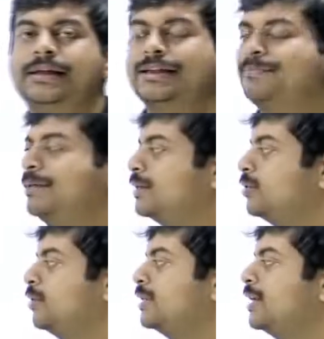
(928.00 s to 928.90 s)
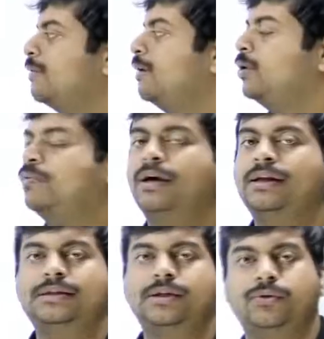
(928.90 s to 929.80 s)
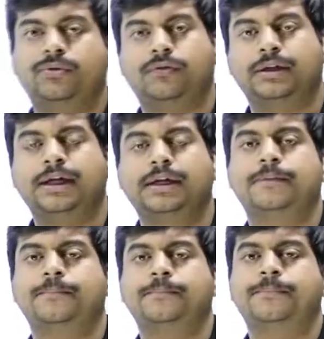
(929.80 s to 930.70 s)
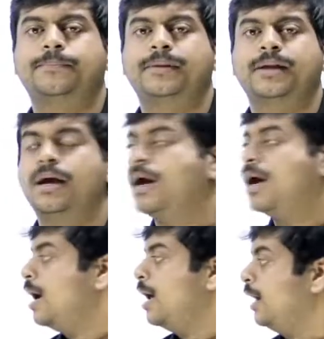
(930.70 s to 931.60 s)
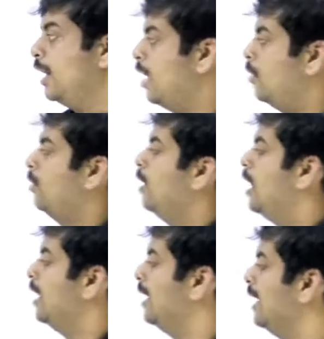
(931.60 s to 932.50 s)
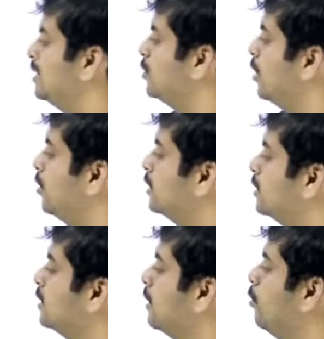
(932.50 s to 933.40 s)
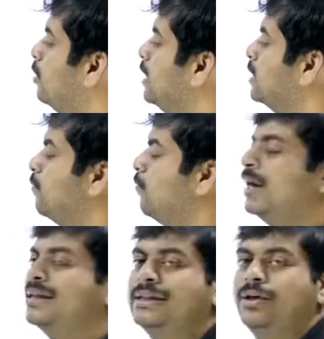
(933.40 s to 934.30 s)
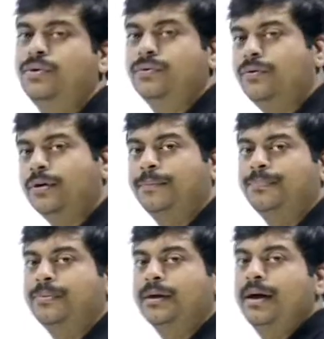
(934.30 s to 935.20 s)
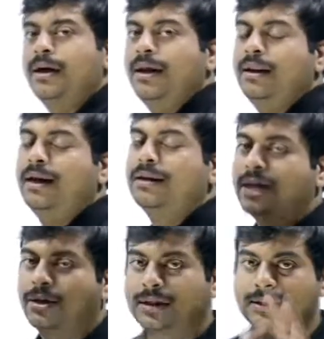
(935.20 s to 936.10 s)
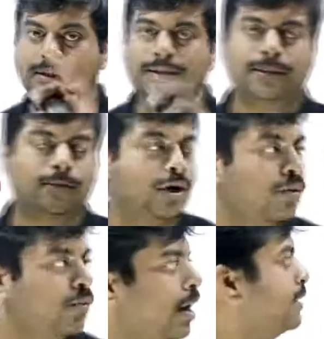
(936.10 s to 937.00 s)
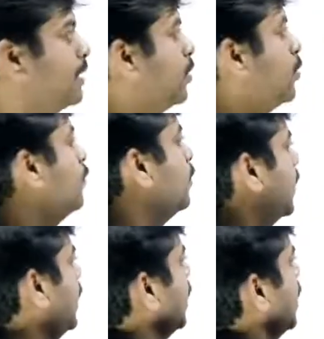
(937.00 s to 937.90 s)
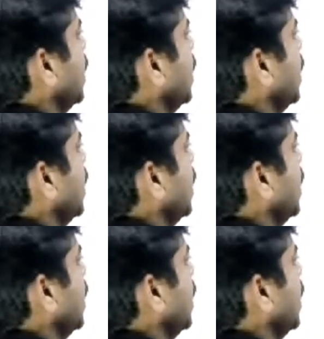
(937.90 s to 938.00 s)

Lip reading: x plus 2 is equal to 1024, correct? Now, let's try to discuss about this 1024. Let's try to discuss this about 1024, okay?